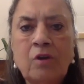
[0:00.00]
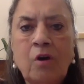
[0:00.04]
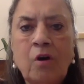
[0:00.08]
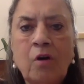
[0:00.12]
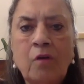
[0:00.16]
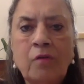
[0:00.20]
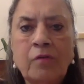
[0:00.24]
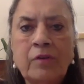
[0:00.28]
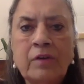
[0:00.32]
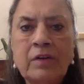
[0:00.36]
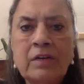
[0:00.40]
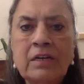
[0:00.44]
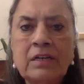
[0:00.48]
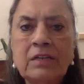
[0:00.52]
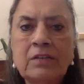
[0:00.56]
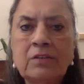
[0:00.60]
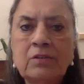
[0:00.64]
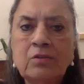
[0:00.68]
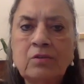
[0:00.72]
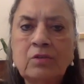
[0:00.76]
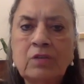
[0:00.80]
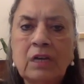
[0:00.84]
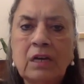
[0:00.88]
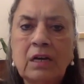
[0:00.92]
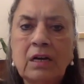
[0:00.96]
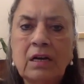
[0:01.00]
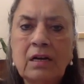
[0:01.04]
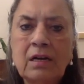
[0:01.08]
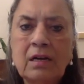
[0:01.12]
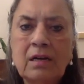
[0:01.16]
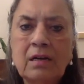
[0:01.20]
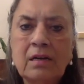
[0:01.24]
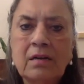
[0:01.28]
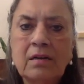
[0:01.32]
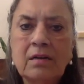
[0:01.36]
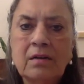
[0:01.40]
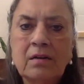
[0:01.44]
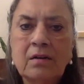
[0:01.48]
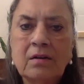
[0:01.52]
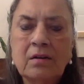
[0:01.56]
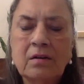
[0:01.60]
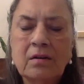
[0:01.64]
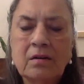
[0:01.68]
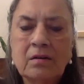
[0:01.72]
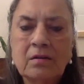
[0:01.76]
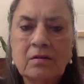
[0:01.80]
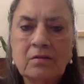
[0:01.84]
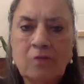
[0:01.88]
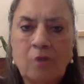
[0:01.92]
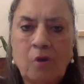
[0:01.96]
offer it to the
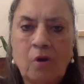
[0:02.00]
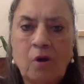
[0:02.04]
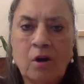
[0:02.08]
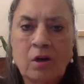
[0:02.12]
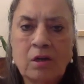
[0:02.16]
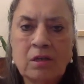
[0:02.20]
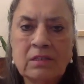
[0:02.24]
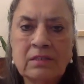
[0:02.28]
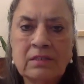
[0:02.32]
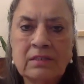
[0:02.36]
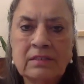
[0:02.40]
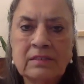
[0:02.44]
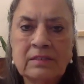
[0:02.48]
gods.